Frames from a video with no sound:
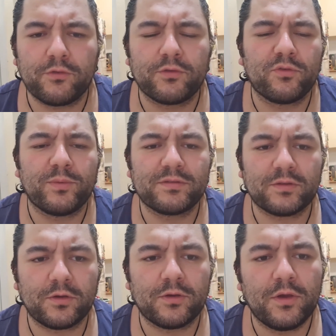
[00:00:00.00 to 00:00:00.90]
over 12 months
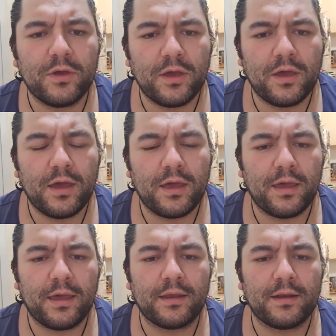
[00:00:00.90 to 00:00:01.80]
ago,
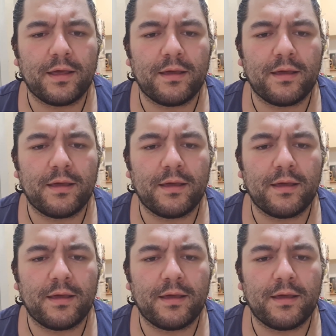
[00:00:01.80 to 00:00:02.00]
and